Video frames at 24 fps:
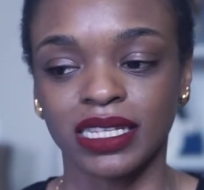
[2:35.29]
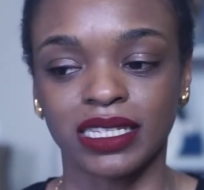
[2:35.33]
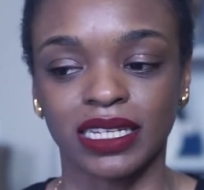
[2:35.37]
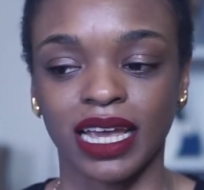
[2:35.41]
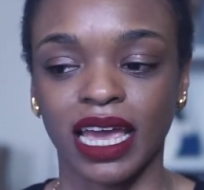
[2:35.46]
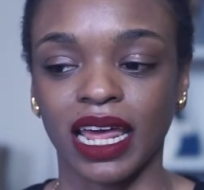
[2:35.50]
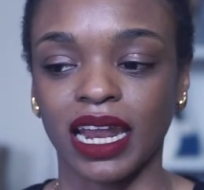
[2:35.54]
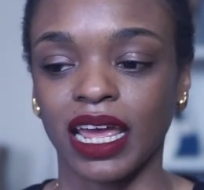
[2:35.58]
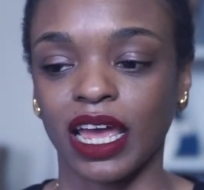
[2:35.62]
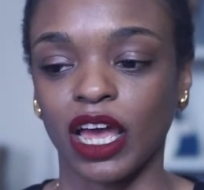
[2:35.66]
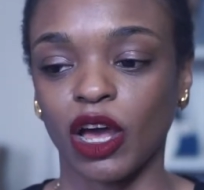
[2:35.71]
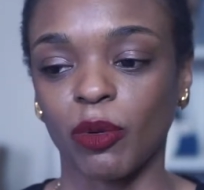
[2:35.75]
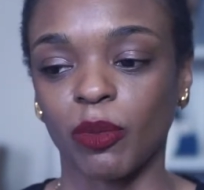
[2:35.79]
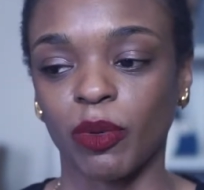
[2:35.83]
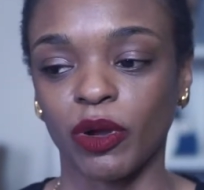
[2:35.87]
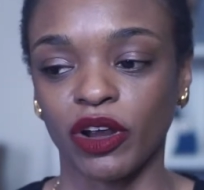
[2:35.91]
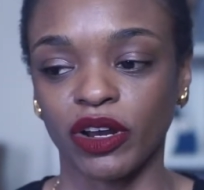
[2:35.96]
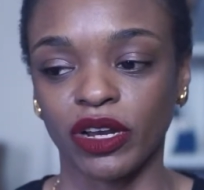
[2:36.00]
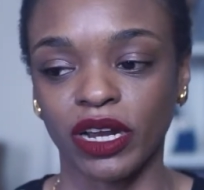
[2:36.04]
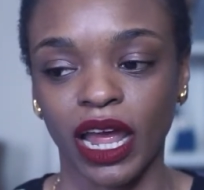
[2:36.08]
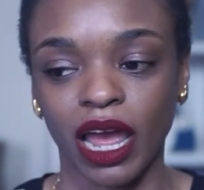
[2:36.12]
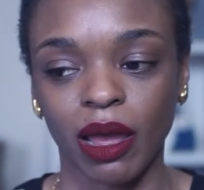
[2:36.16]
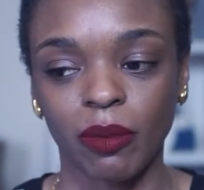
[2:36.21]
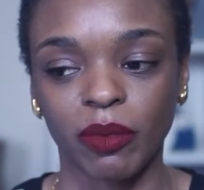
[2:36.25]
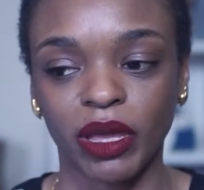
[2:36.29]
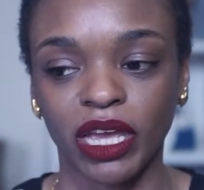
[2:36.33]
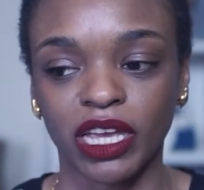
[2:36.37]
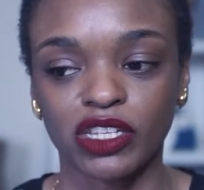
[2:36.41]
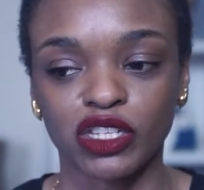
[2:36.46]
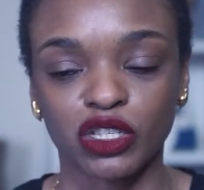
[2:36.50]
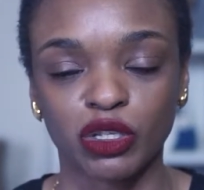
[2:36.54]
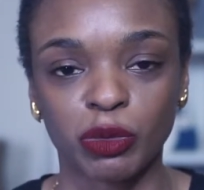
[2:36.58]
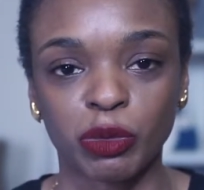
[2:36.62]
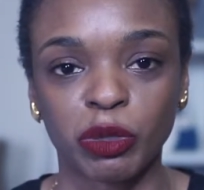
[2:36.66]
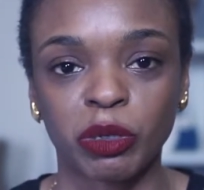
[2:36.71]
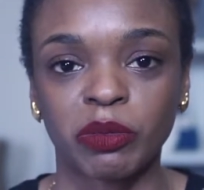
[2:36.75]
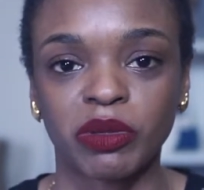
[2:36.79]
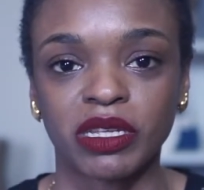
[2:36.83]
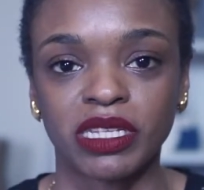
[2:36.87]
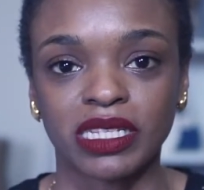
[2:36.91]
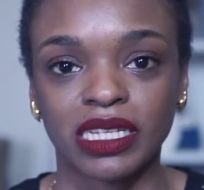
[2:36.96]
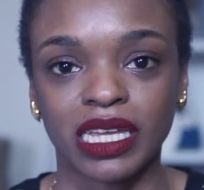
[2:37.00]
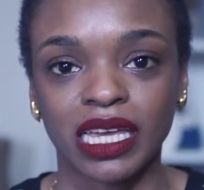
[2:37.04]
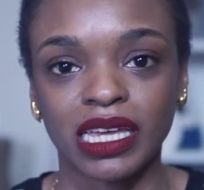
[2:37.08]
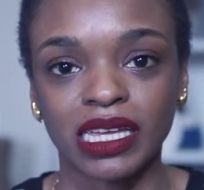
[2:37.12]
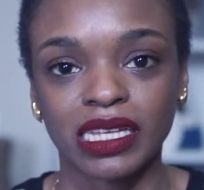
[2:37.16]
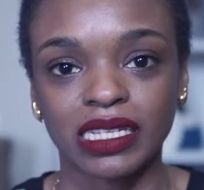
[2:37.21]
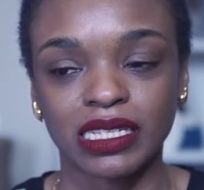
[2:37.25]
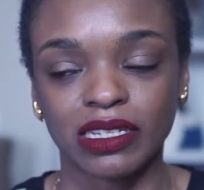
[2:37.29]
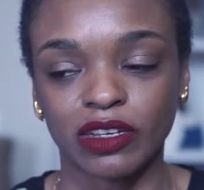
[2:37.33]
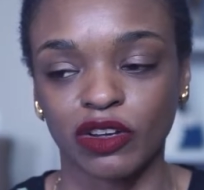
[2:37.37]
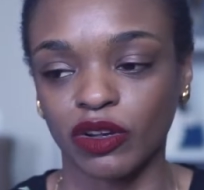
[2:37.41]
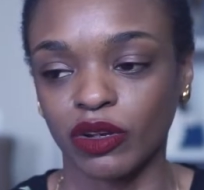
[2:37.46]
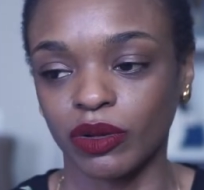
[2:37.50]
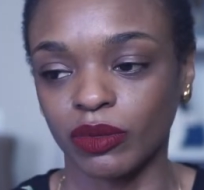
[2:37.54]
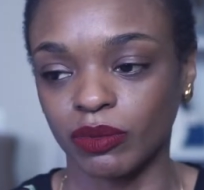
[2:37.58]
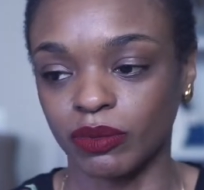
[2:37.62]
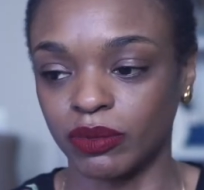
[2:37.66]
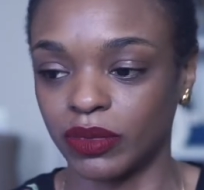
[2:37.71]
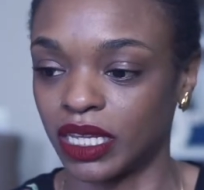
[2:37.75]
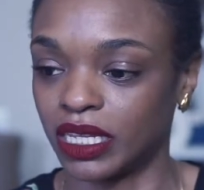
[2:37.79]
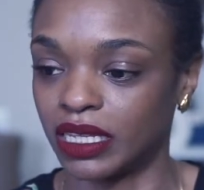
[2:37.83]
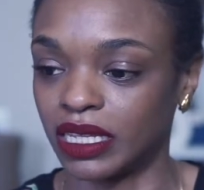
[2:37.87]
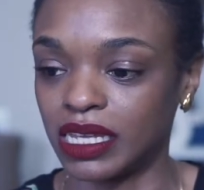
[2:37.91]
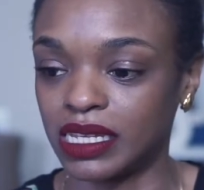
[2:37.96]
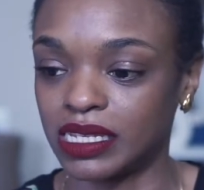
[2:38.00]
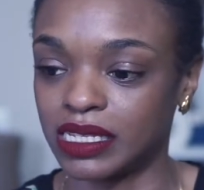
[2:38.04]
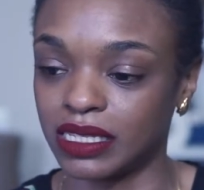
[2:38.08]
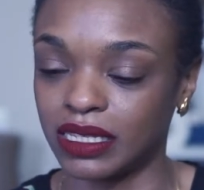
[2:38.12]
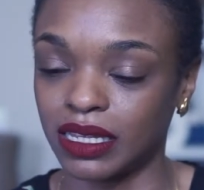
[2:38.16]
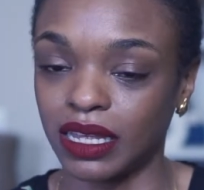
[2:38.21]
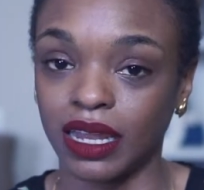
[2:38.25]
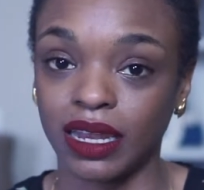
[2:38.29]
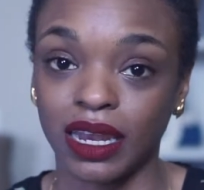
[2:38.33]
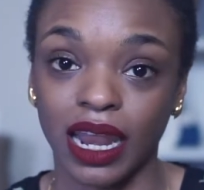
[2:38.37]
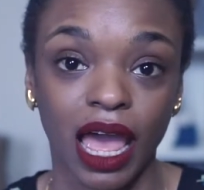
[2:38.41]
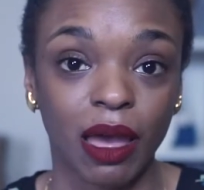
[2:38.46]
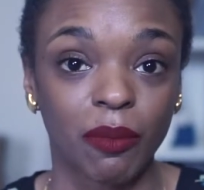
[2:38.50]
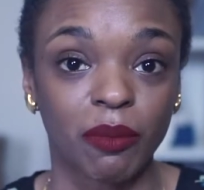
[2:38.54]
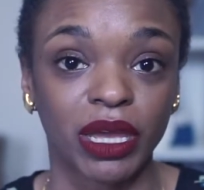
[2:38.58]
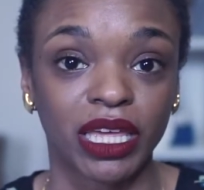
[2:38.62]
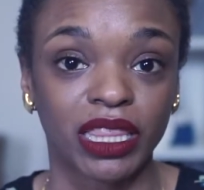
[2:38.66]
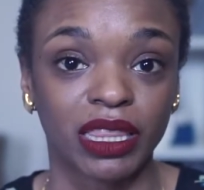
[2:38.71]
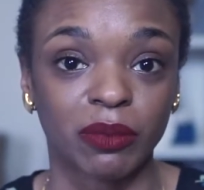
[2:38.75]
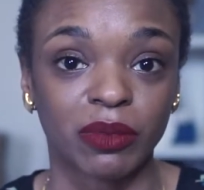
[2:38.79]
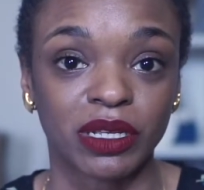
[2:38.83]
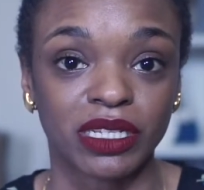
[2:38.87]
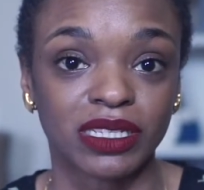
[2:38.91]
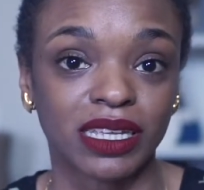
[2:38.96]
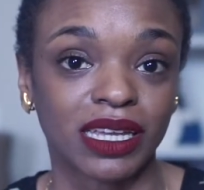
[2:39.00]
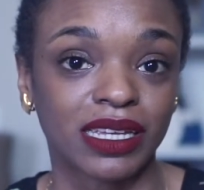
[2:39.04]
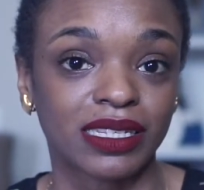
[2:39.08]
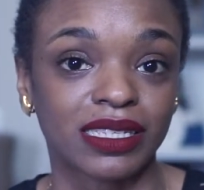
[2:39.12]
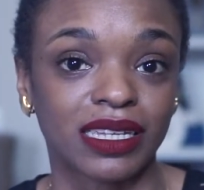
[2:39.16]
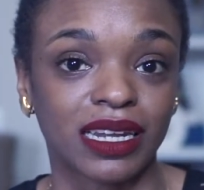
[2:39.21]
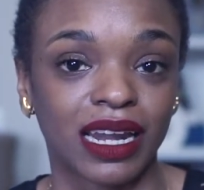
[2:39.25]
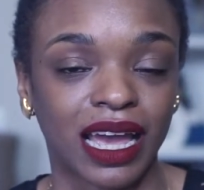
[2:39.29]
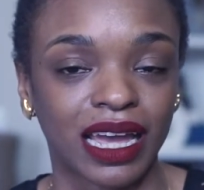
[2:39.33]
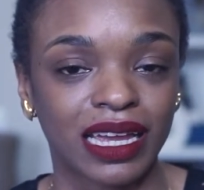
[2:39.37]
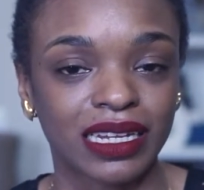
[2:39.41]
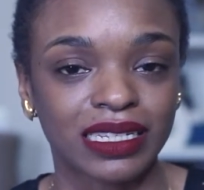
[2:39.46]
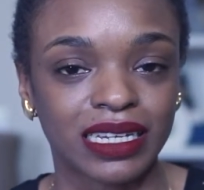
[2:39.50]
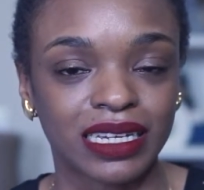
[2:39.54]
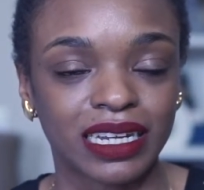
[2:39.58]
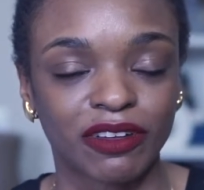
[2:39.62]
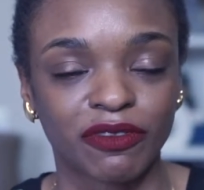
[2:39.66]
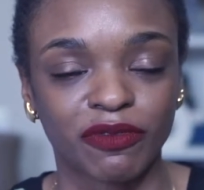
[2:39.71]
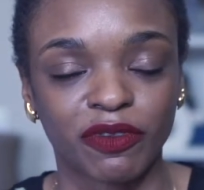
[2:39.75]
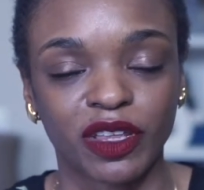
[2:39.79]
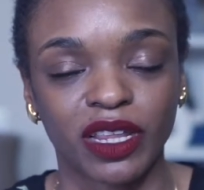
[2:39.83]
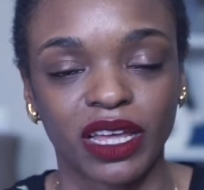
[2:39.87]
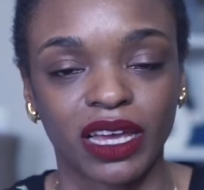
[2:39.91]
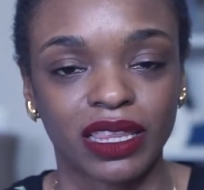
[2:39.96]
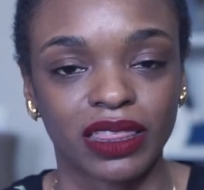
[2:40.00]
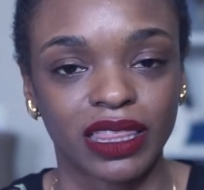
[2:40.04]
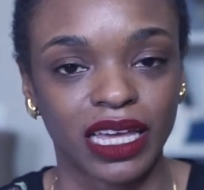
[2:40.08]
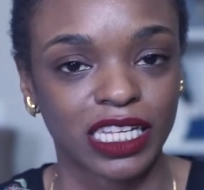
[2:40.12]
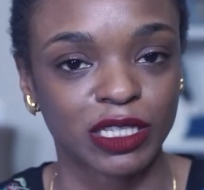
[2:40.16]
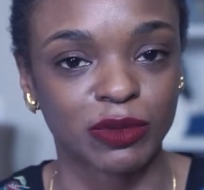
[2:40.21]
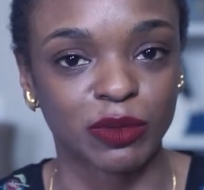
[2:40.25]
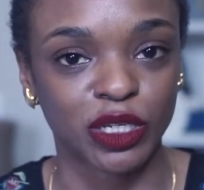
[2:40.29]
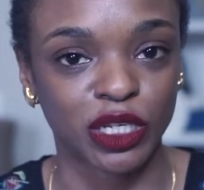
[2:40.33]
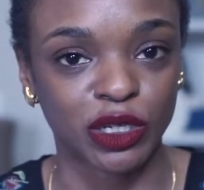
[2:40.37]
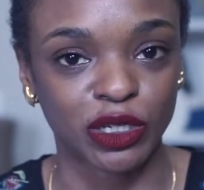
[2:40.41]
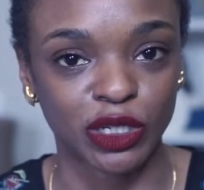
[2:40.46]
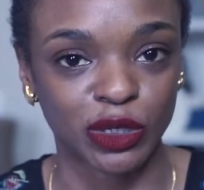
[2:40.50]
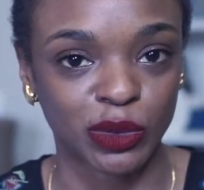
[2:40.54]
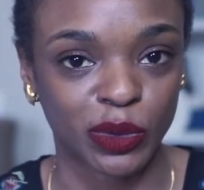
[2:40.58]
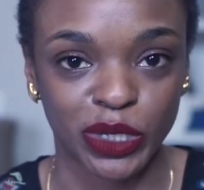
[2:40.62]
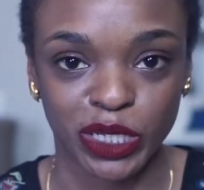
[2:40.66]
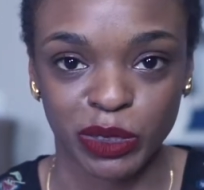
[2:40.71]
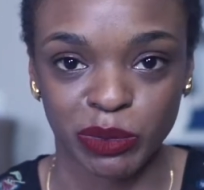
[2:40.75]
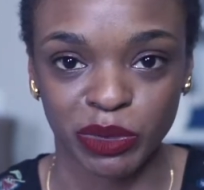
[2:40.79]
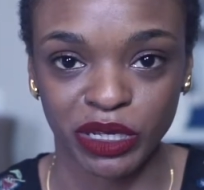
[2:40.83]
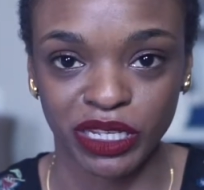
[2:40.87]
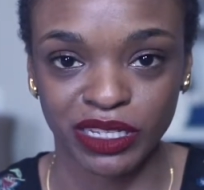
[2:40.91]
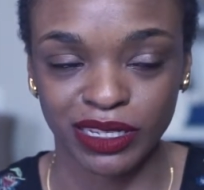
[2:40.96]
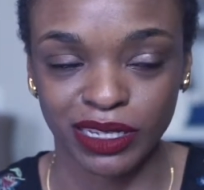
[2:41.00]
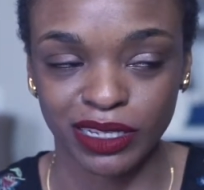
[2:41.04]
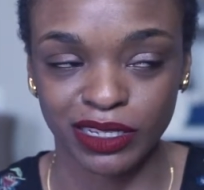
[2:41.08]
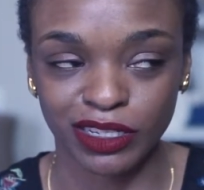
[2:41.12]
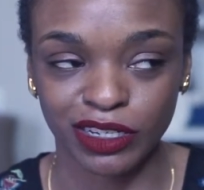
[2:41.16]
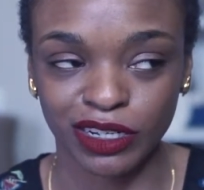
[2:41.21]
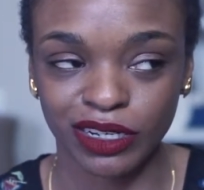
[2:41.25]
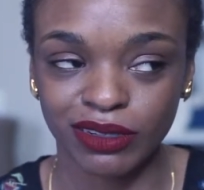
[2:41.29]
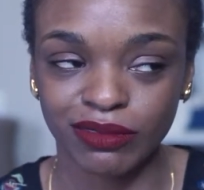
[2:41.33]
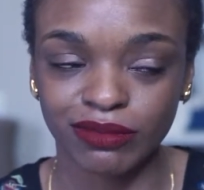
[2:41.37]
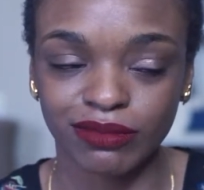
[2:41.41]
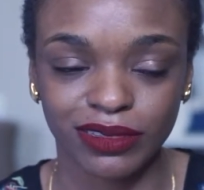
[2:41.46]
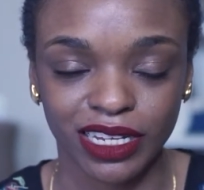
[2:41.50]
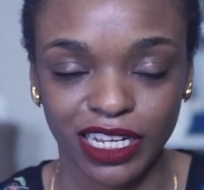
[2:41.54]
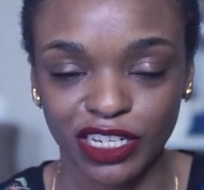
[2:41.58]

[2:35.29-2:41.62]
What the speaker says: to kind of help her not make stupid mistakes, or at least not make the mistakes that I did. I feel like that's what you do as a big sister.